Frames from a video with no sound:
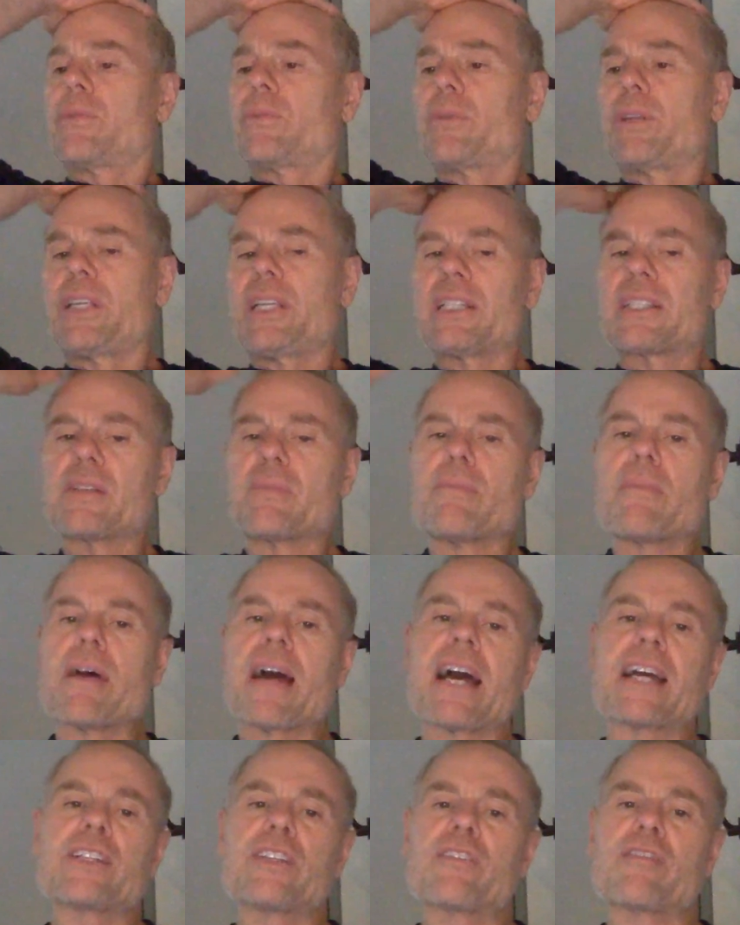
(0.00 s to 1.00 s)
we need to
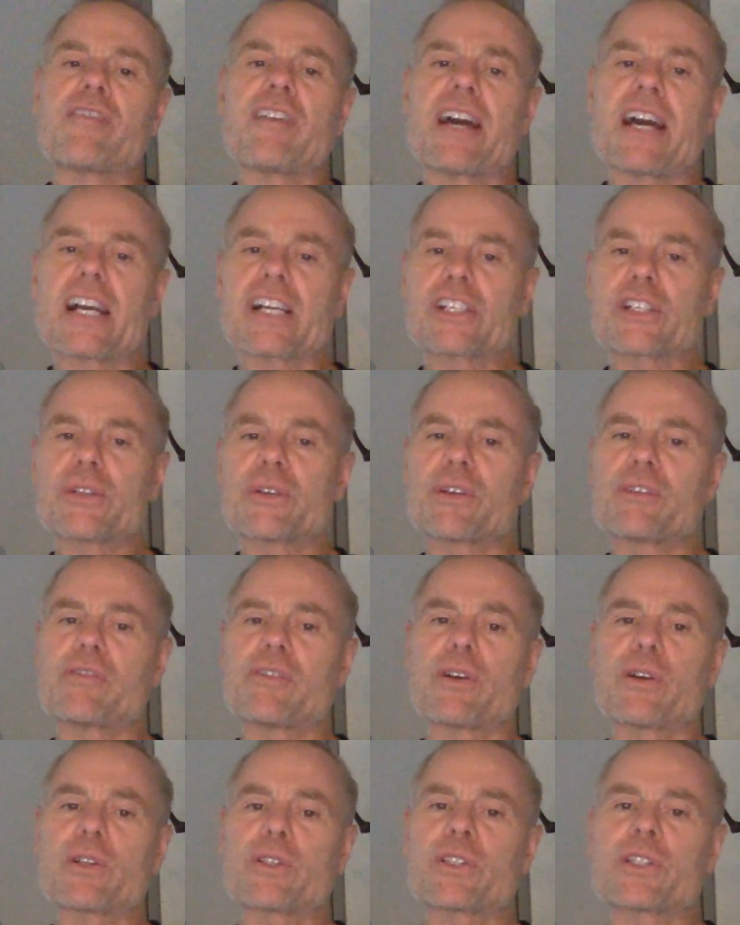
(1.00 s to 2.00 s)
manufacture
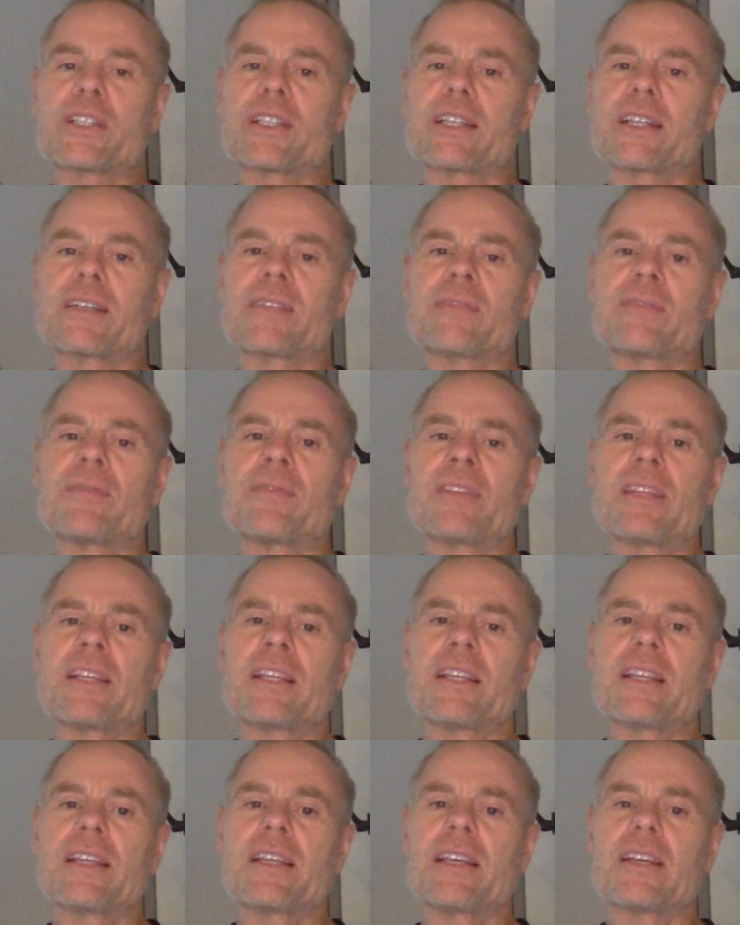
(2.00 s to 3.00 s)
adversity
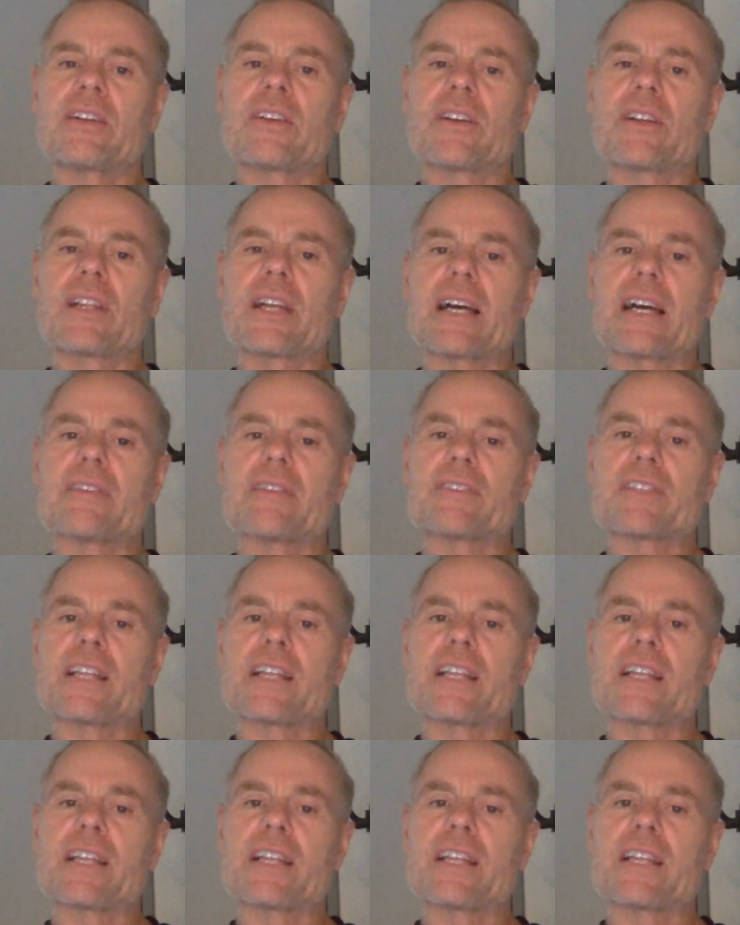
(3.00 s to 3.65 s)
in our lives.